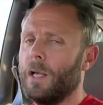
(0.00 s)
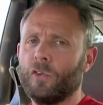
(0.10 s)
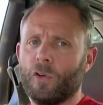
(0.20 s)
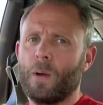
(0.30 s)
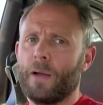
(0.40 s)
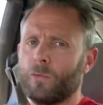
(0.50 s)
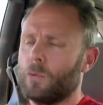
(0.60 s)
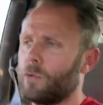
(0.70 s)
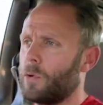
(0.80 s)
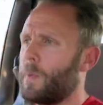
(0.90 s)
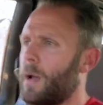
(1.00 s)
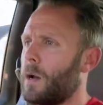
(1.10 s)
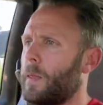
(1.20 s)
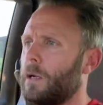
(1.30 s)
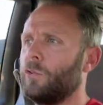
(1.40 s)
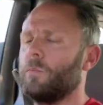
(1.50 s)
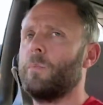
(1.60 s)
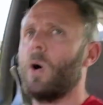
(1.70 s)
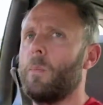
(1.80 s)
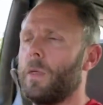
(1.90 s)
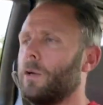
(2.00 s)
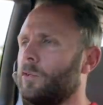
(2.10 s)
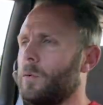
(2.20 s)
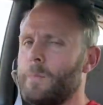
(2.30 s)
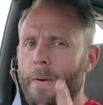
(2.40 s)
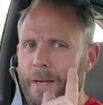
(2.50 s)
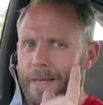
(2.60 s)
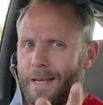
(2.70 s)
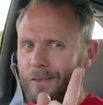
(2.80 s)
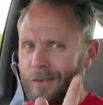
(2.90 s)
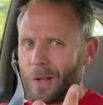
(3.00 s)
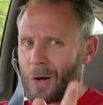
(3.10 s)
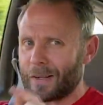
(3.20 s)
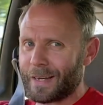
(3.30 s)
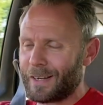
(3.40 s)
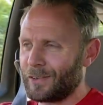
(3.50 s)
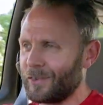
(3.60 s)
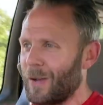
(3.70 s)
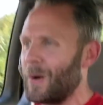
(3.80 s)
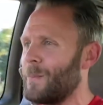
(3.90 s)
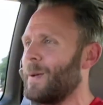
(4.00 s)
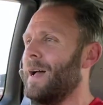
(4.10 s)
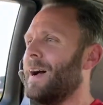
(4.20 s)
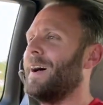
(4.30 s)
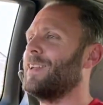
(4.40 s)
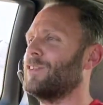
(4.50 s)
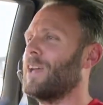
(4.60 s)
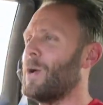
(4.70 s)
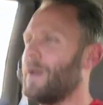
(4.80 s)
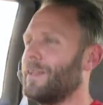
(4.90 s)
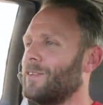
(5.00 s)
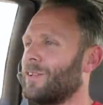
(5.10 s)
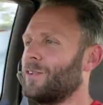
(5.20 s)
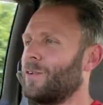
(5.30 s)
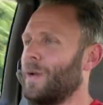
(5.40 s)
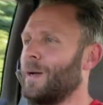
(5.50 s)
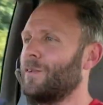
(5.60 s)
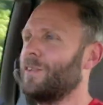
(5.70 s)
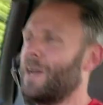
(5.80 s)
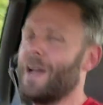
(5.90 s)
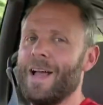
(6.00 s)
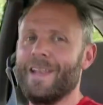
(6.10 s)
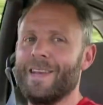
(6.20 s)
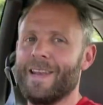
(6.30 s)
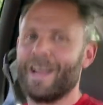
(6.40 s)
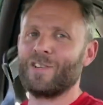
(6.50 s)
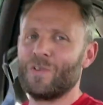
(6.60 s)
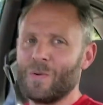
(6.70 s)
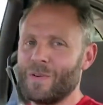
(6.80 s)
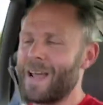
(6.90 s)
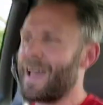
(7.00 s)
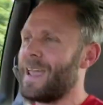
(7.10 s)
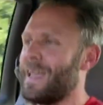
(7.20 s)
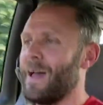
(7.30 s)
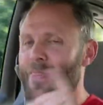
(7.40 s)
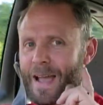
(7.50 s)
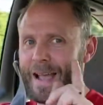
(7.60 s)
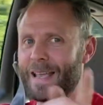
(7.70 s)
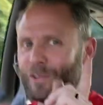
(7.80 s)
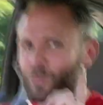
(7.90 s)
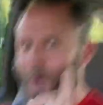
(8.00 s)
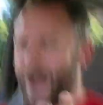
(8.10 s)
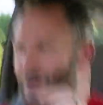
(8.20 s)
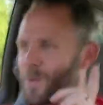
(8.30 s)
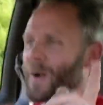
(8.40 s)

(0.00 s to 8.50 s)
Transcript: So we'll have to order a pair of those and pop those on, but it is not going to stop us going to the Toyota National Day, and that is where we're